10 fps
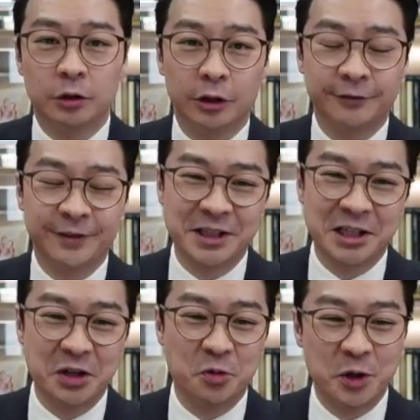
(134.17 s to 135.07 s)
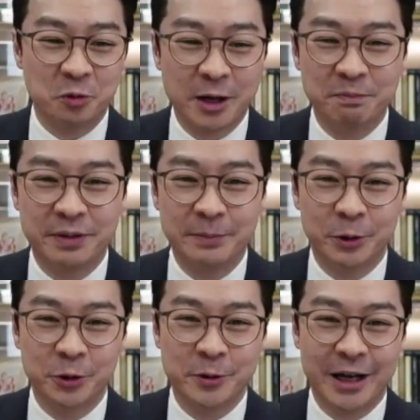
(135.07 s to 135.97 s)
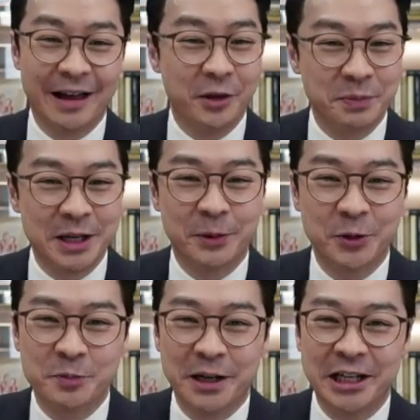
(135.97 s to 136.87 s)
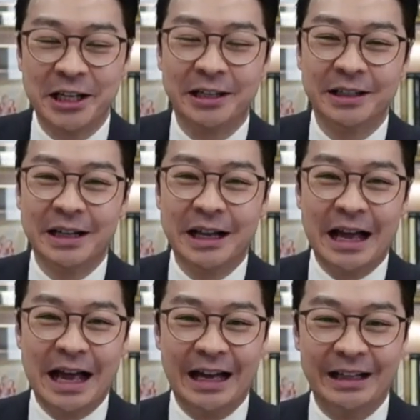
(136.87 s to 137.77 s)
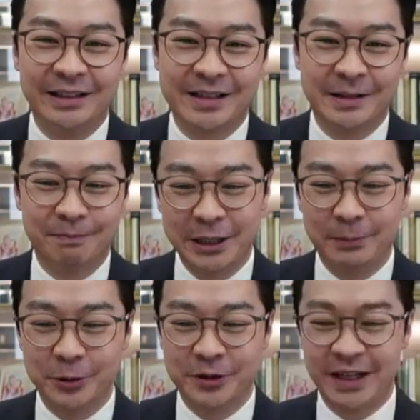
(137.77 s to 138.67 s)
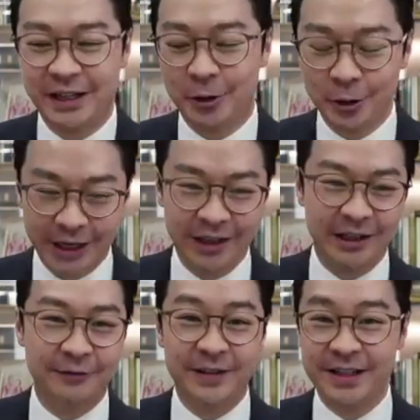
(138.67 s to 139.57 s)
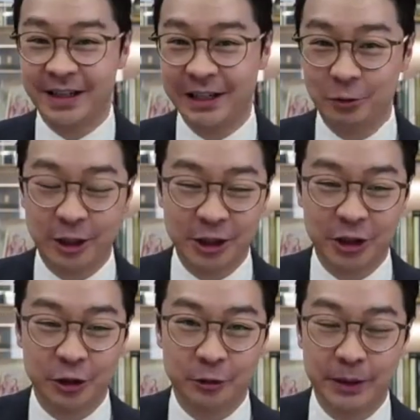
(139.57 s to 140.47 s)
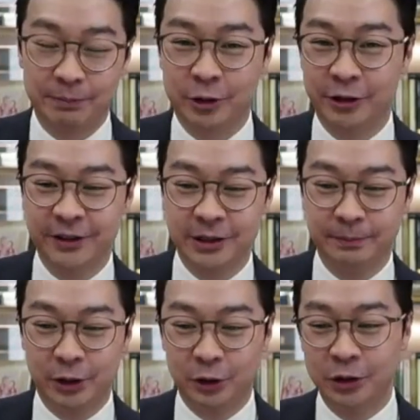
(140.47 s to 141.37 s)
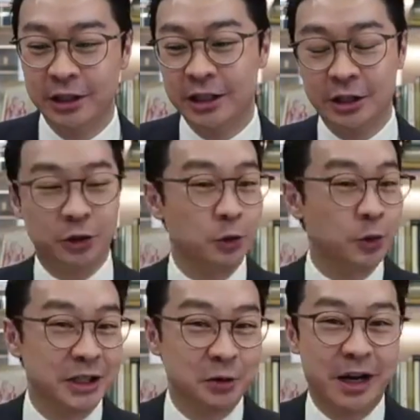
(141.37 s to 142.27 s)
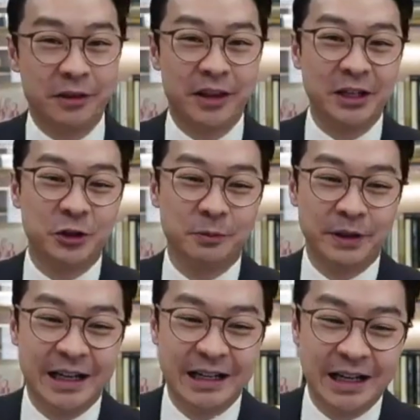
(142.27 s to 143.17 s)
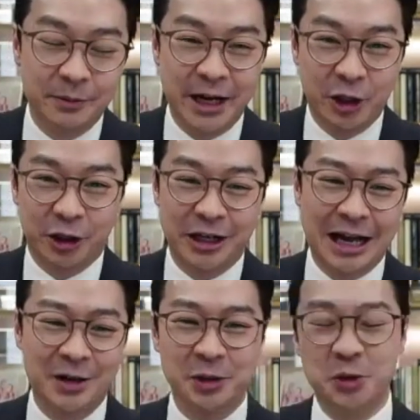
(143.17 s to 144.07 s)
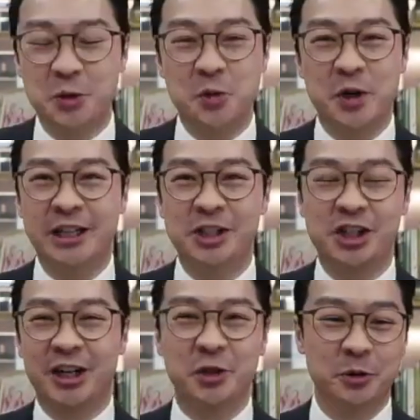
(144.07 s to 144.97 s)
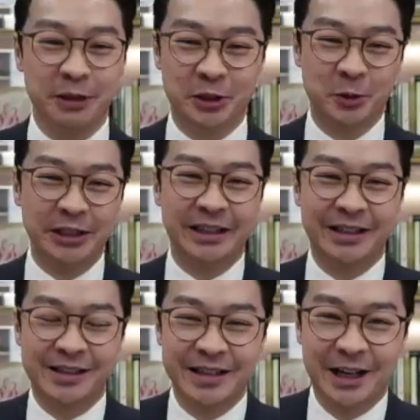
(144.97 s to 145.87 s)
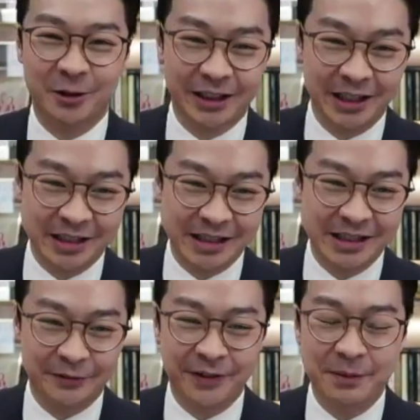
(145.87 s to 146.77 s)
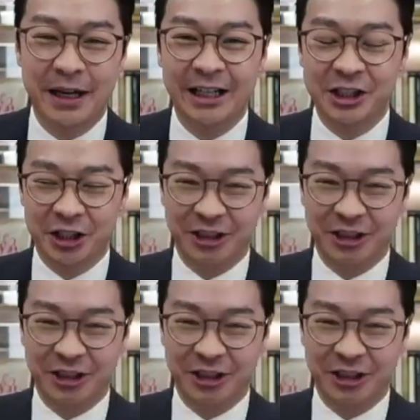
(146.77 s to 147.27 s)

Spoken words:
Obviously, we run other people's money, and some people say, okay, investing in Russia could be profitable. Doing the right thing could be another matter. How do we juggle between this nowadays as a fund manager?